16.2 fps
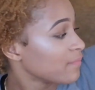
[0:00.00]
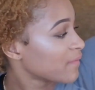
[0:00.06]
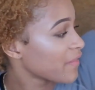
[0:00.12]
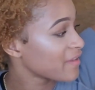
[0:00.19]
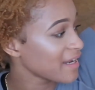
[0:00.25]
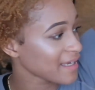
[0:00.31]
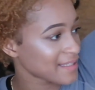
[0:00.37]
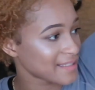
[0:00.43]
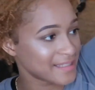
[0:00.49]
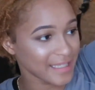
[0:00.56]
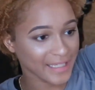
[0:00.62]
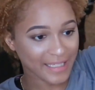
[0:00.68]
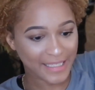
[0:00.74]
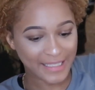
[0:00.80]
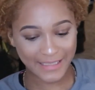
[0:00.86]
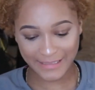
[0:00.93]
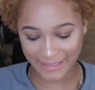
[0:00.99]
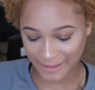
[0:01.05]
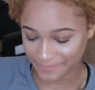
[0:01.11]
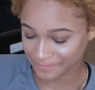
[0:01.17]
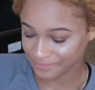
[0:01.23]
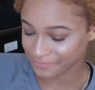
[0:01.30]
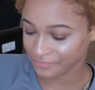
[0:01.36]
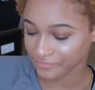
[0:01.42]
Now the next thing is
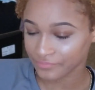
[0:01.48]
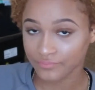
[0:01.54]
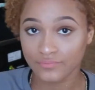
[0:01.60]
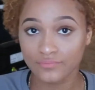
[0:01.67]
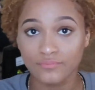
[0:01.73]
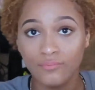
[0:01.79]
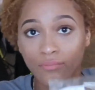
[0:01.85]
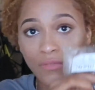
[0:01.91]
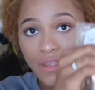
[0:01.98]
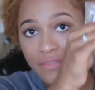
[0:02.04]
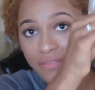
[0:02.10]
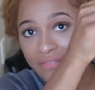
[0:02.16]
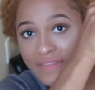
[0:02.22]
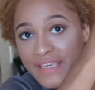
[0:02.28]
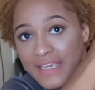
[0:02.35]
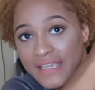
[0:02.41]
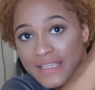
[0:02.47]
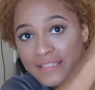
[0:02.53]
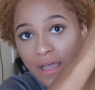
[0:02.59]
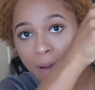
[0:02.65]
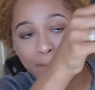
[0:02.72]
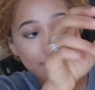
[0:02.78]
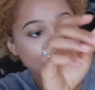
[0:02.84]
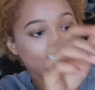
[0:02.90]

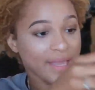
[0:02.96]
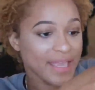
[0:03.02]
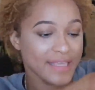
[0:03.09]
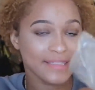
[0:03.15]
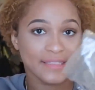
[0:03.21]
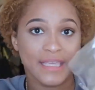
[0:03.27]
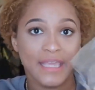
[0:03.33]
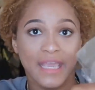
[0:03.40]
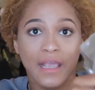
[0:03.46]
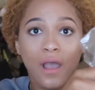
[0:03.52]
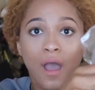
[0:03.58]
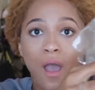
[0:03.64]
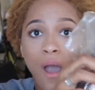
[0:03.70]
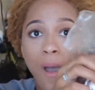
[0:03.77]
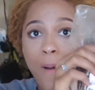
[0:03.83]
these amazing